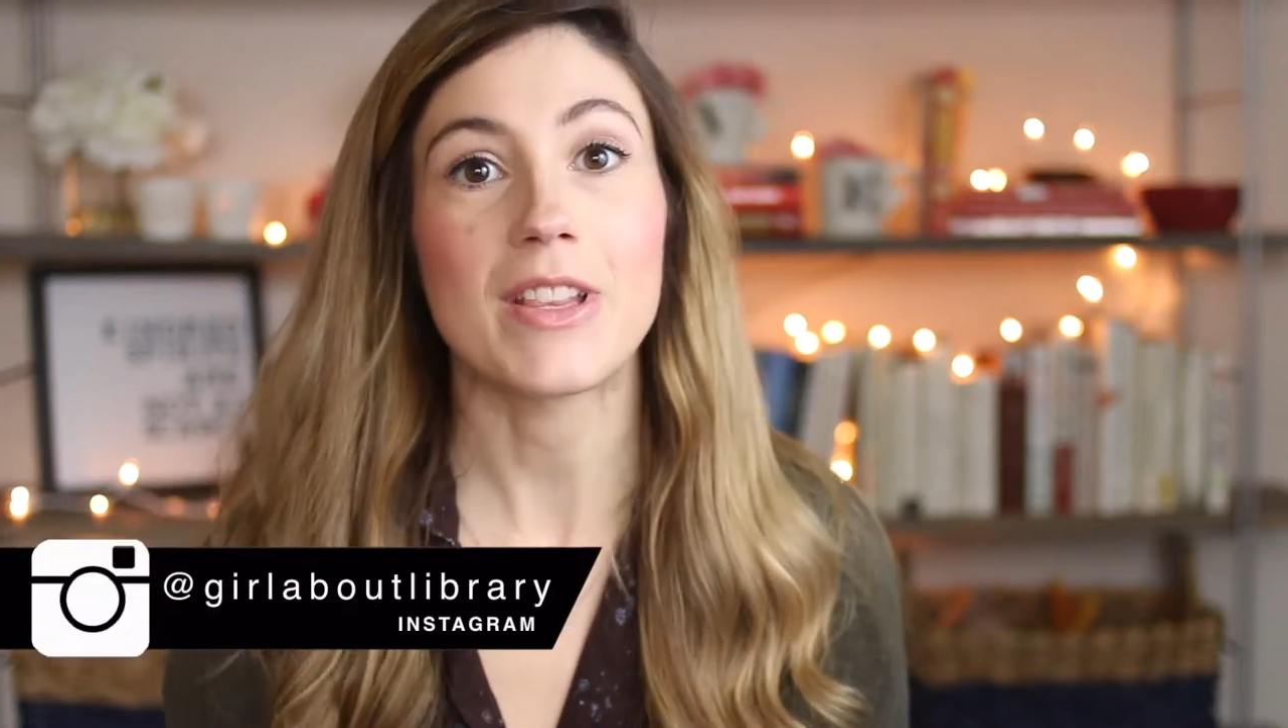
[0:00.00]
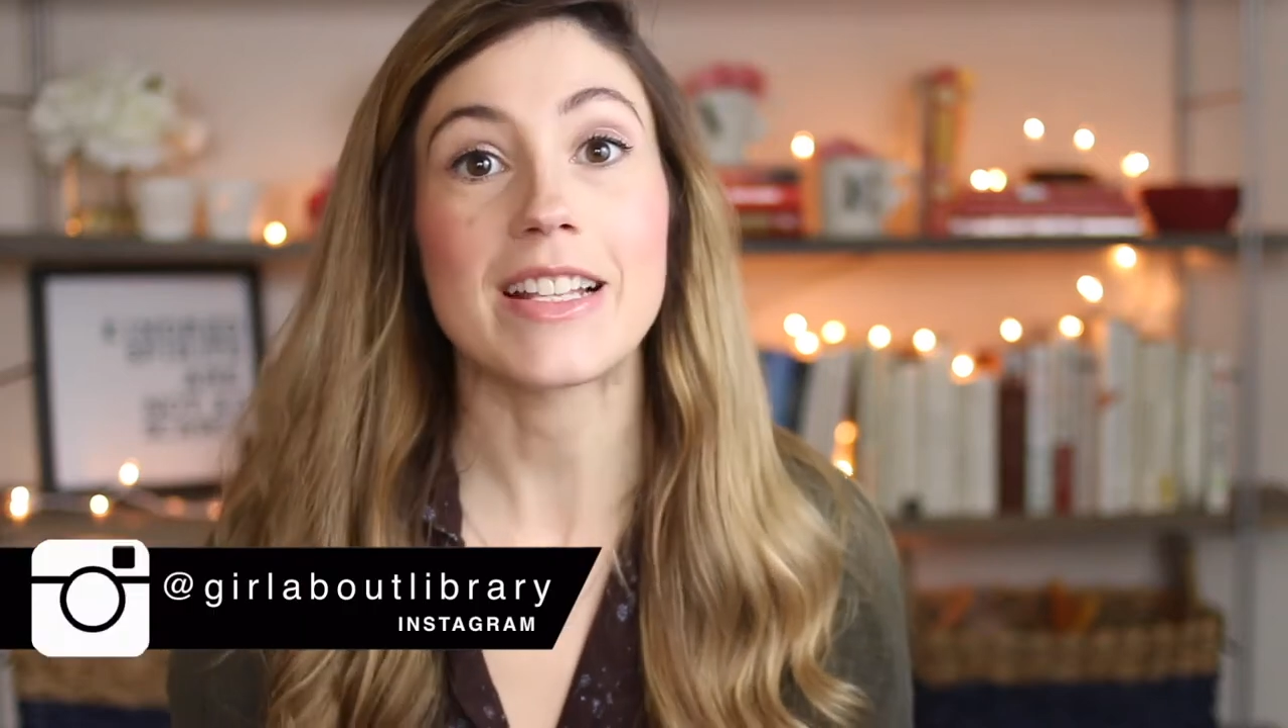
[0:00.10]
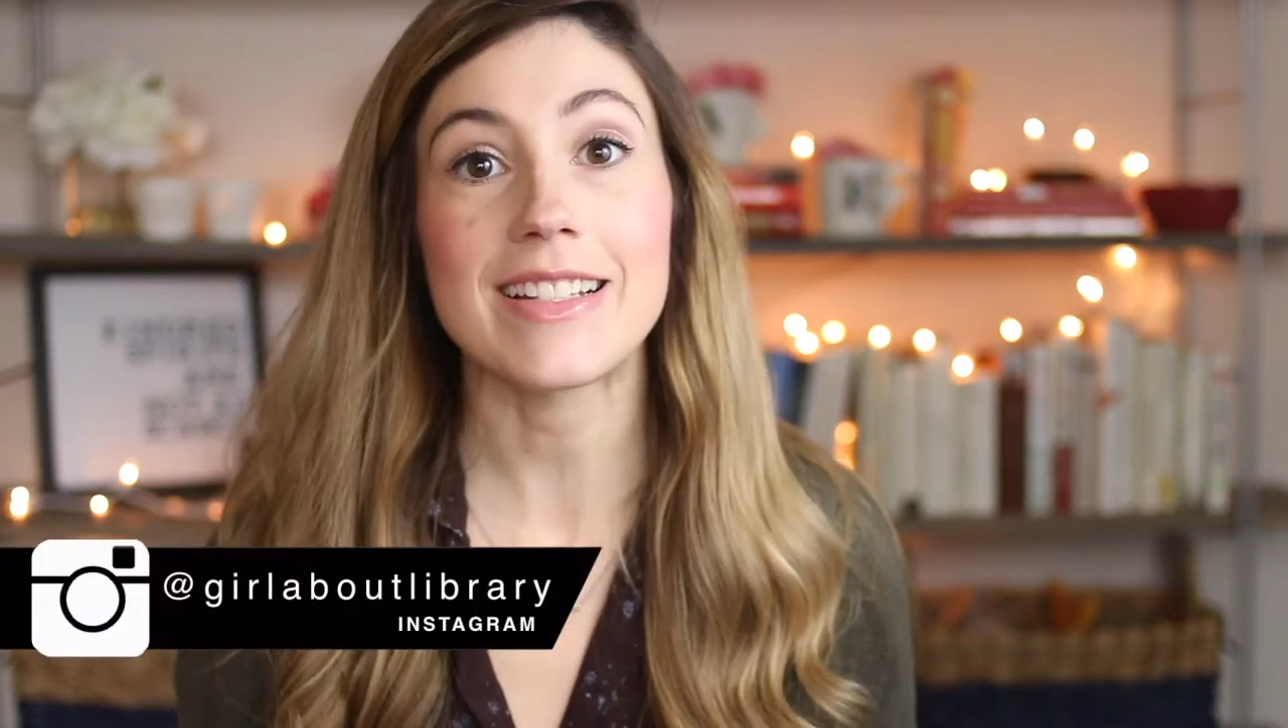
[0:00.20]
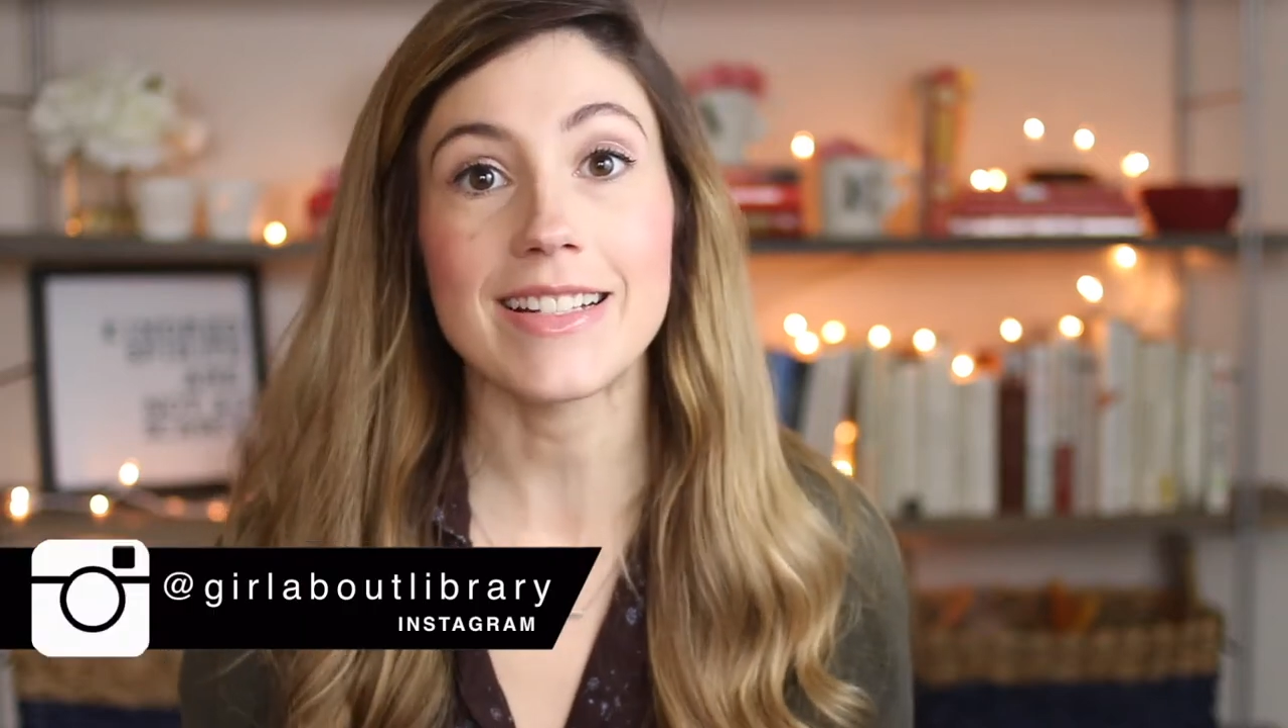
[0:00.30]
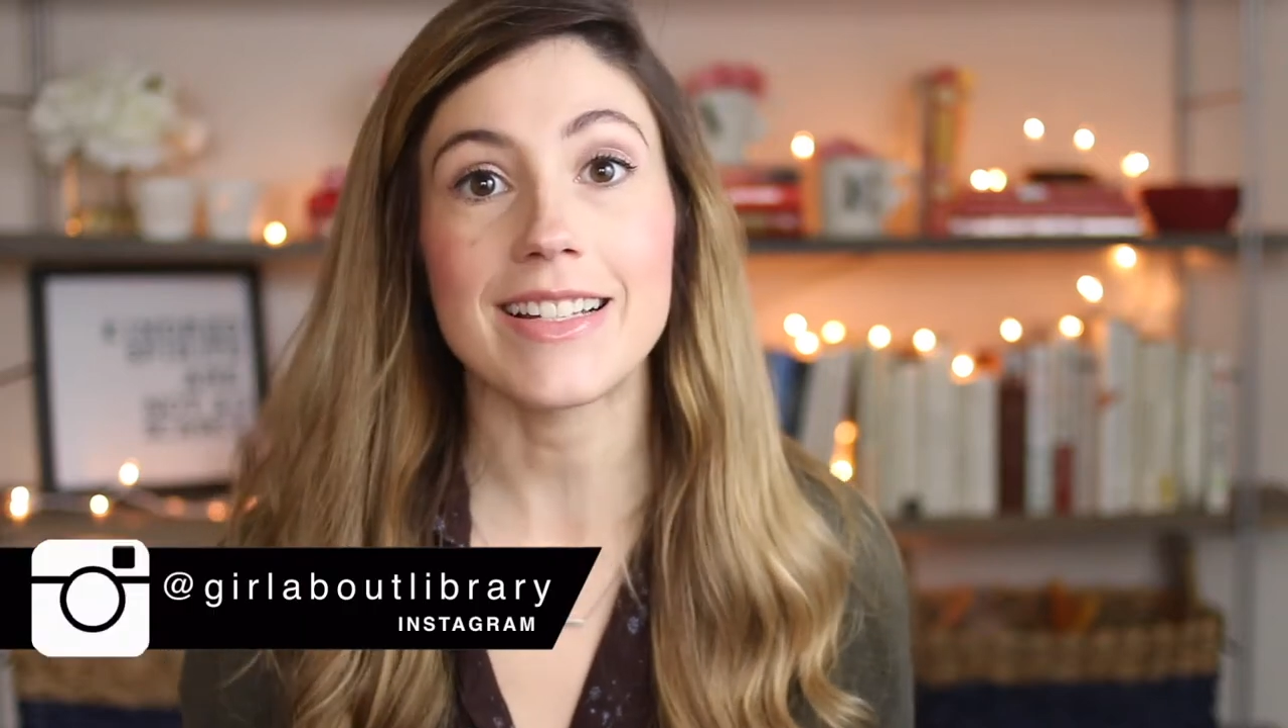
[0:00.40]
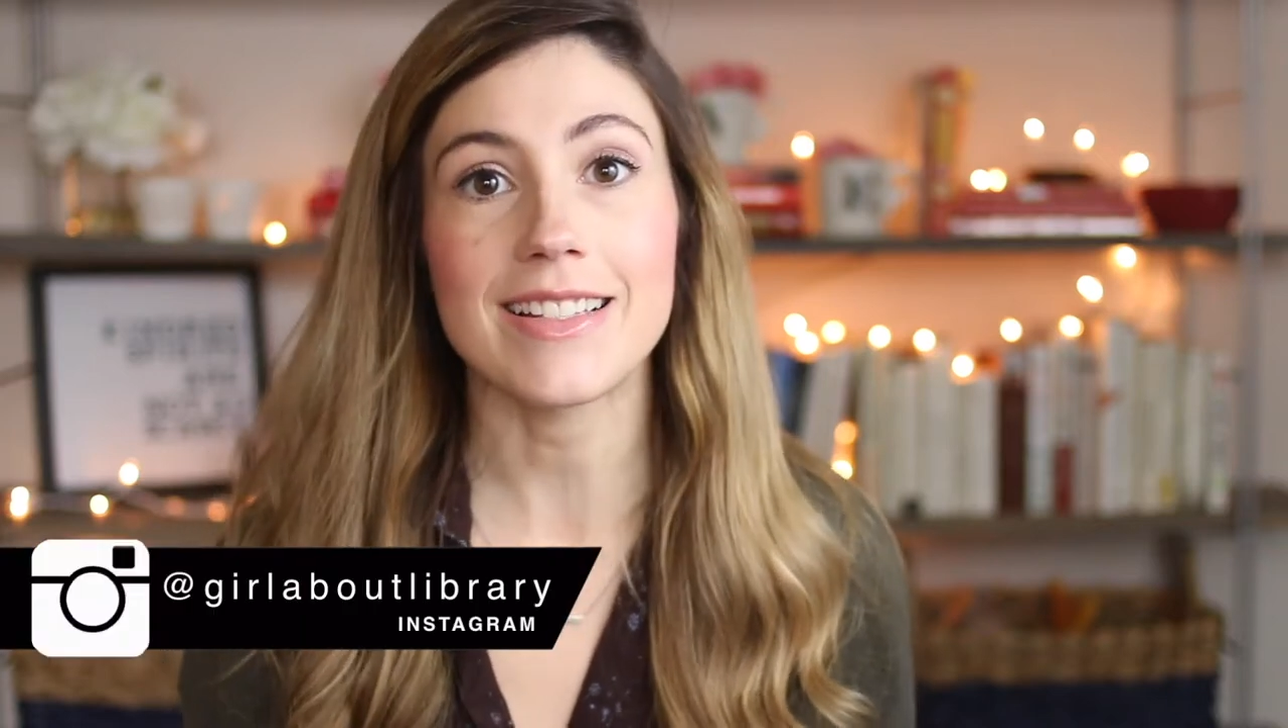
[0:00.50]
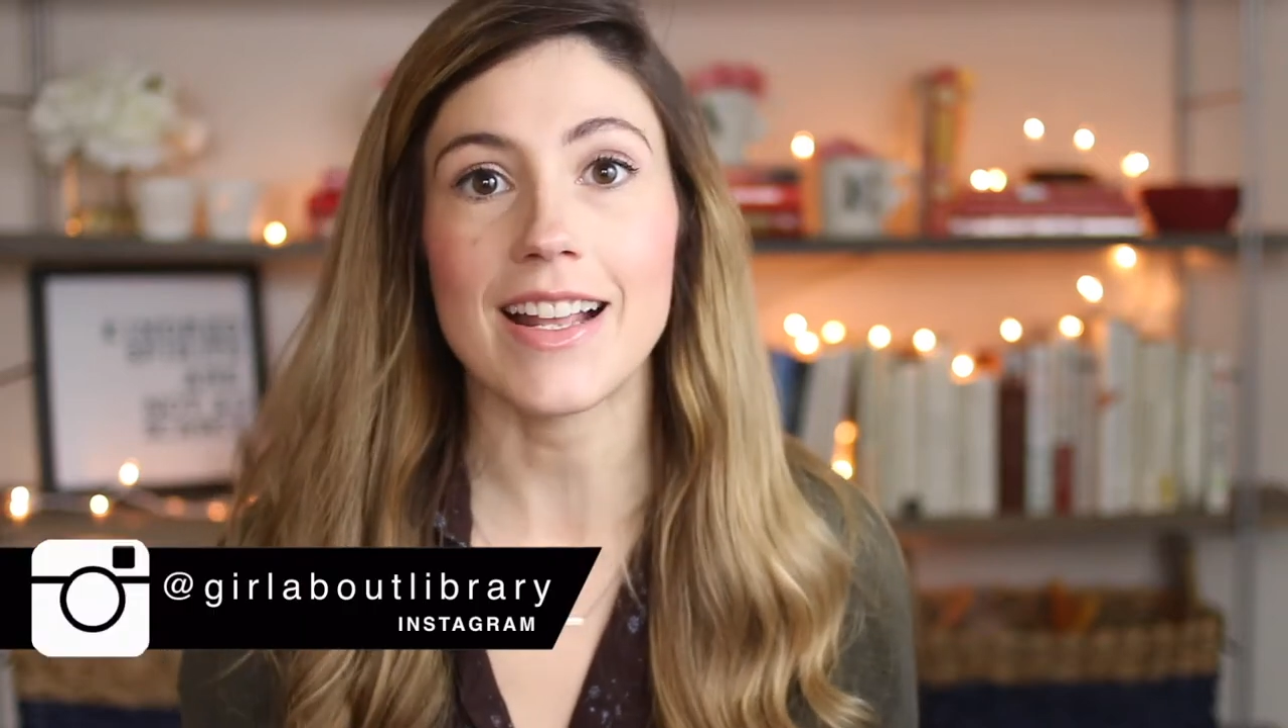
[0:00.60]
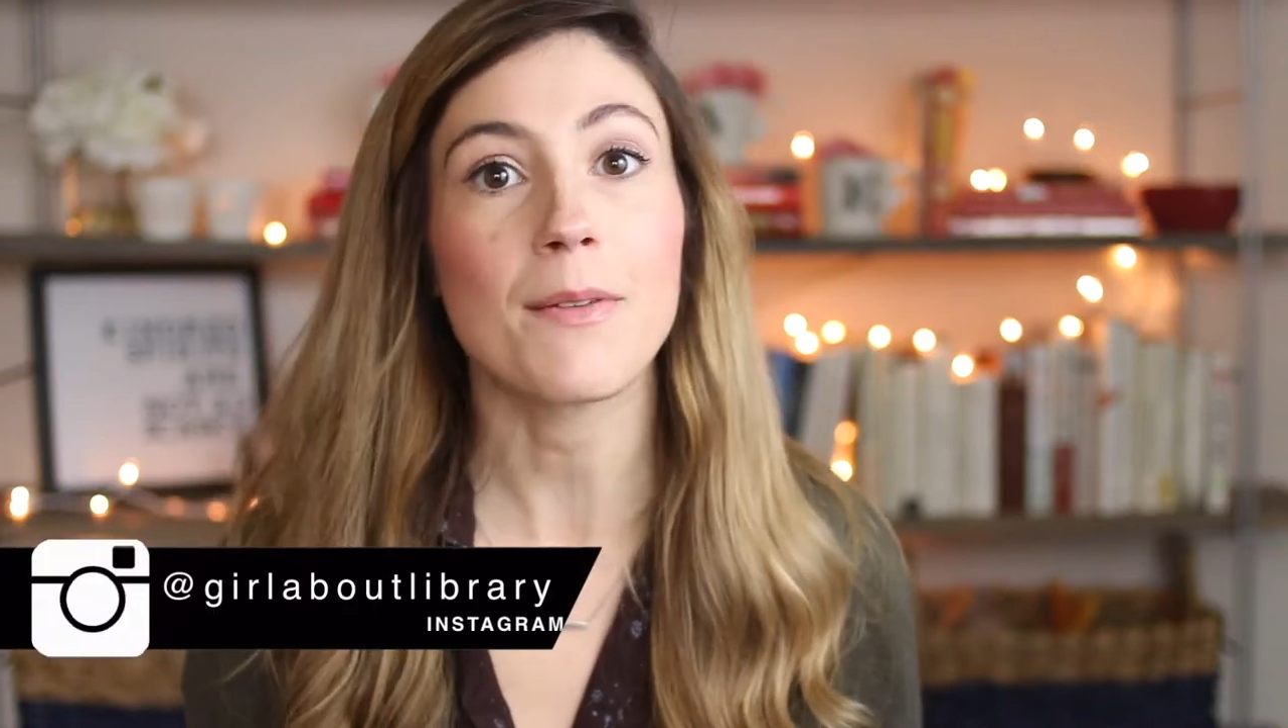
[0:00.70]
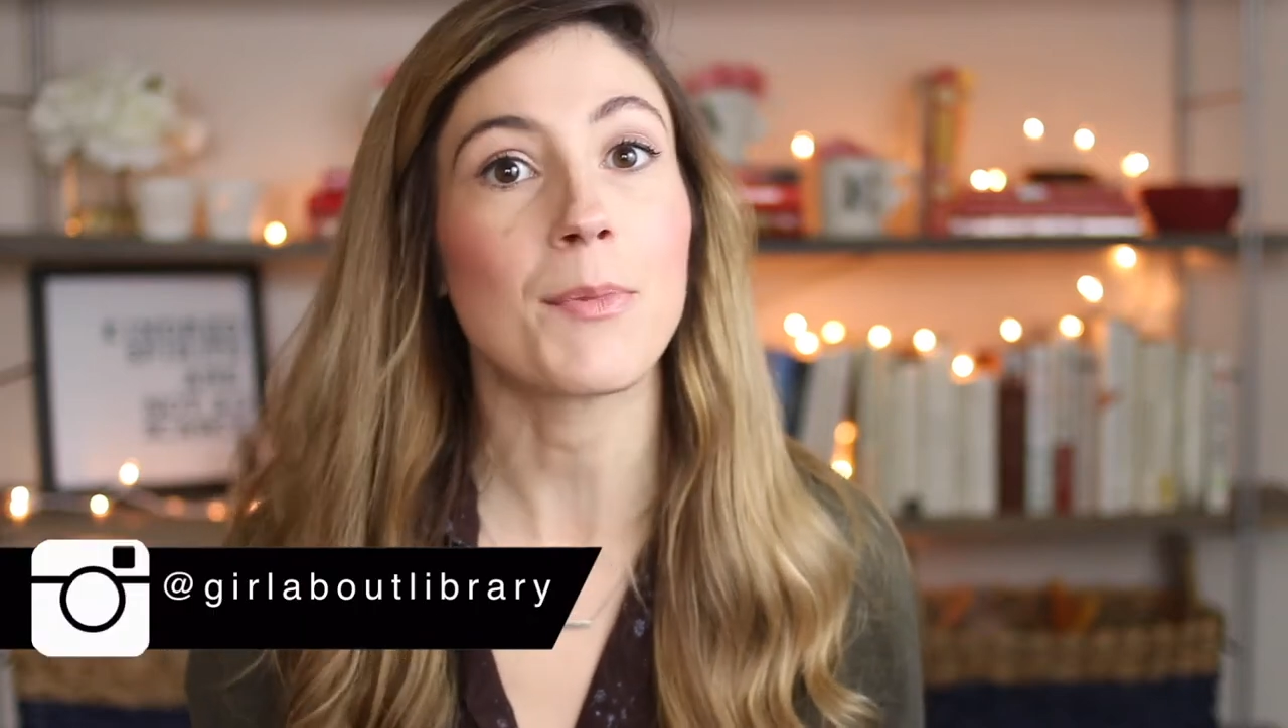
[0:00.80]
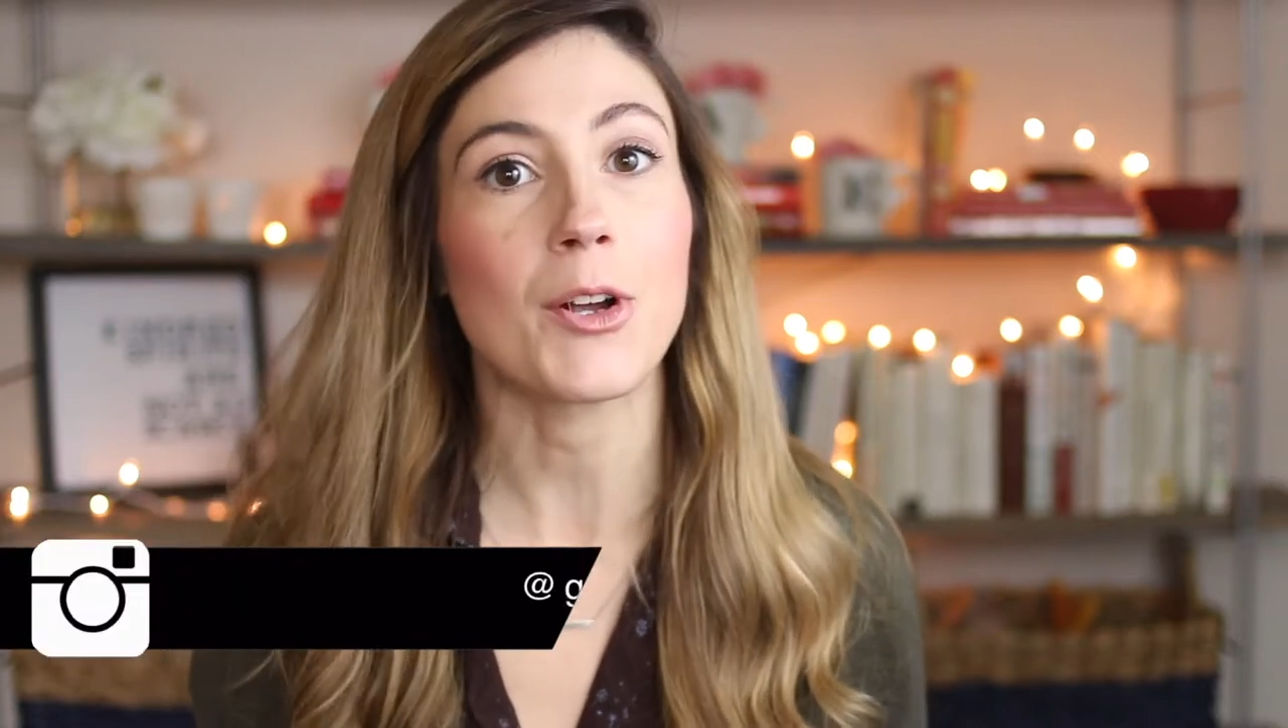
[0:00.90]
with a
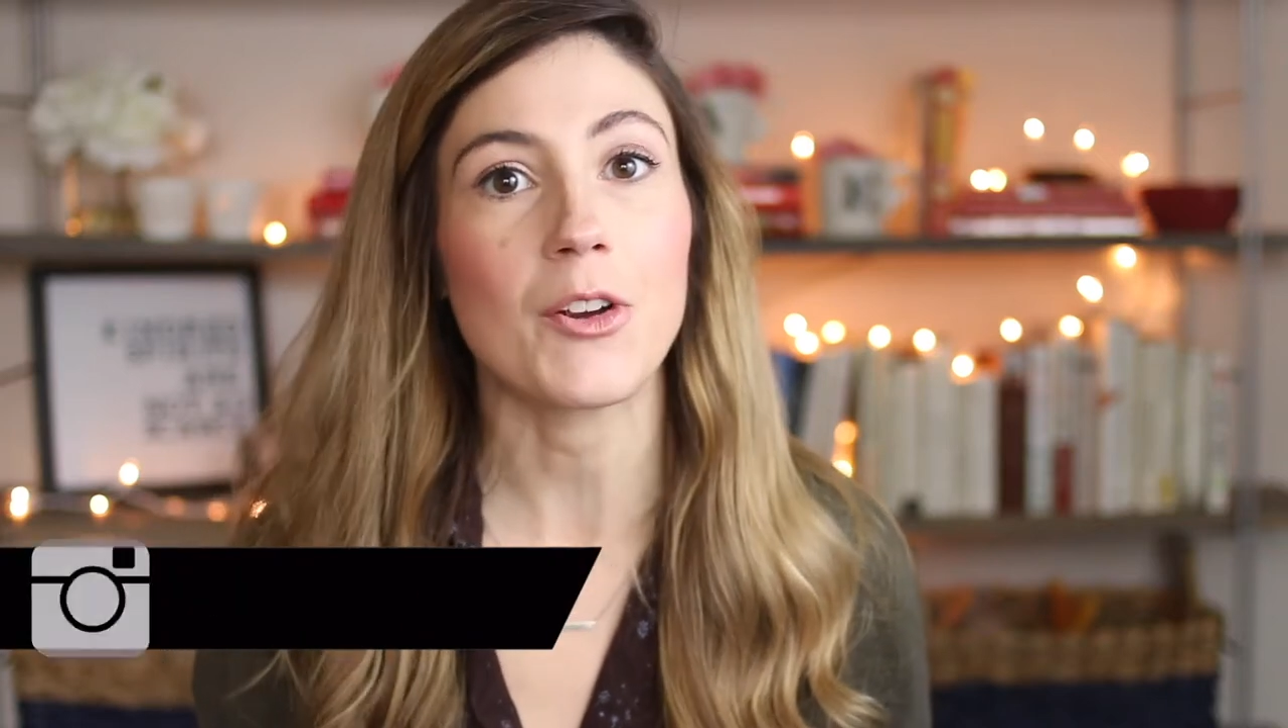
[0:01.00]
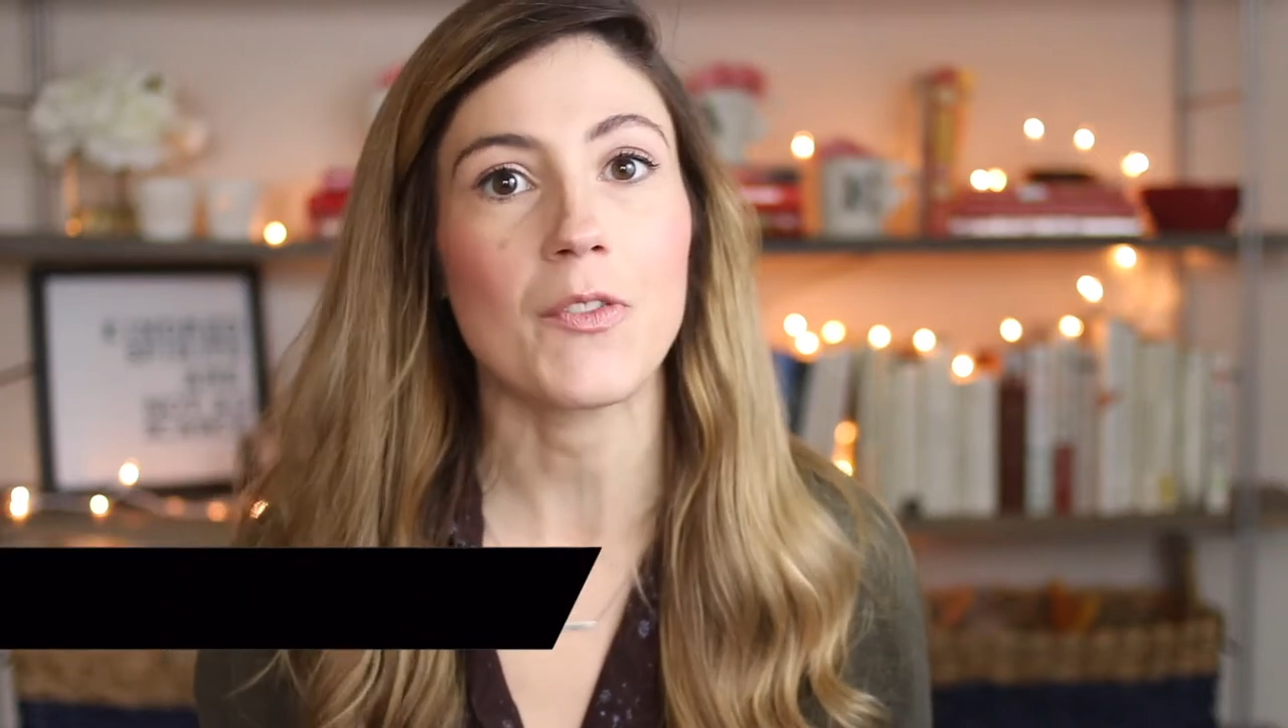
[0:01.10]
60-second book